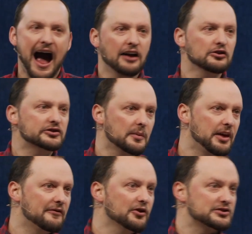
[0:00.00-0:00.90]
I looked up
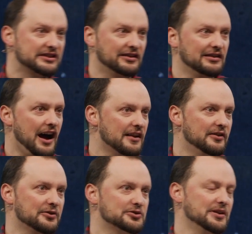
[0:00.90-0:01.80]
that verse in a lot of
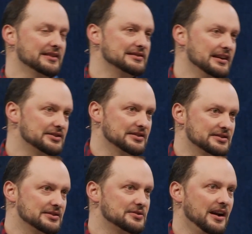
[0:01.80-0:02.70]
other
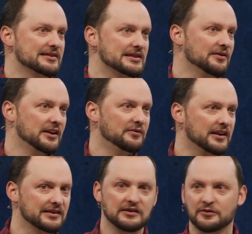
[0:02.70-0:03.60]
translations to try and see if I could
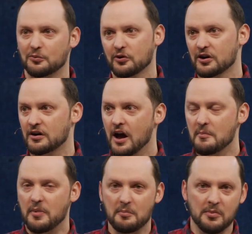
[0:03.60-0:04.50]
find a different word, but